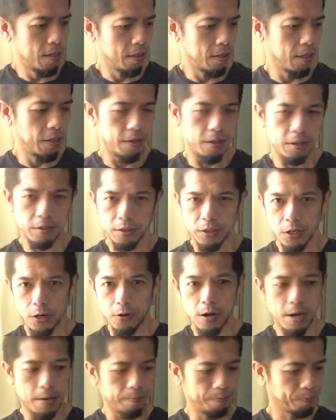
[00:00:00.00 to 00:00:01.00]
It, so
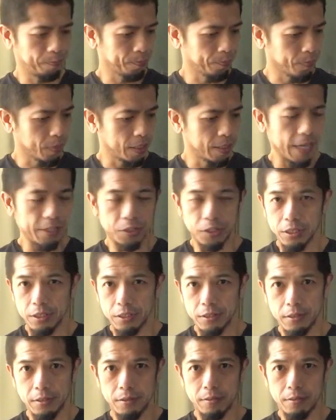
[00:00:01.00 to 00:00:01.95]
um, that's just